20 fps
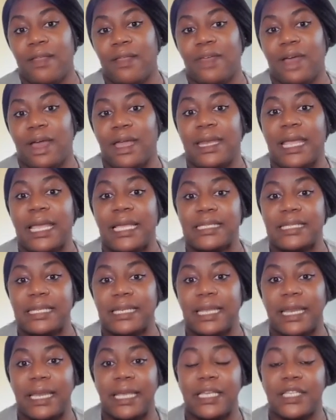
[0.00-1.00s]
that an
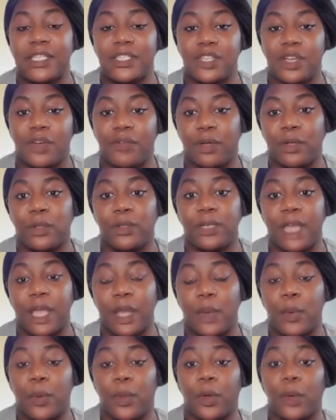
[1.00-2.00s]
internet historical
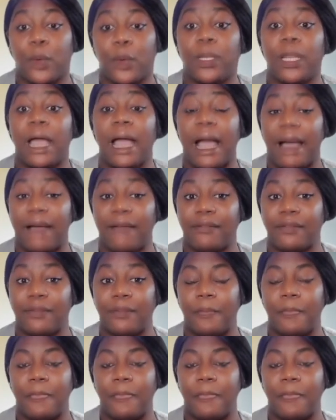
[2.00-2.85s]
network will have.